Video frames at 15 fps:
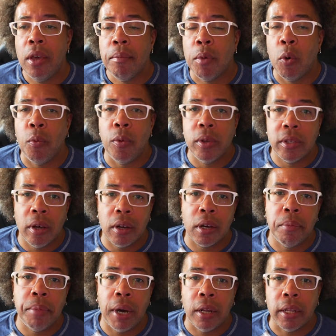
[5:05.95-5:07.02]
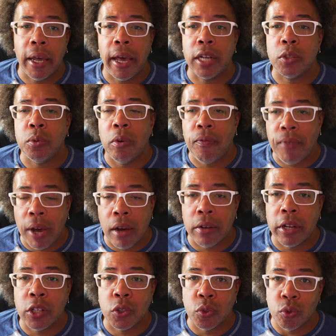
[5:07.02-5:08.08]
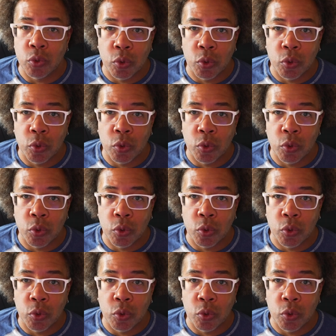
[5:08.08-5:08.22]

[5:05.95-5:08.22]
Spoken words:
But when we talk about the actual foundational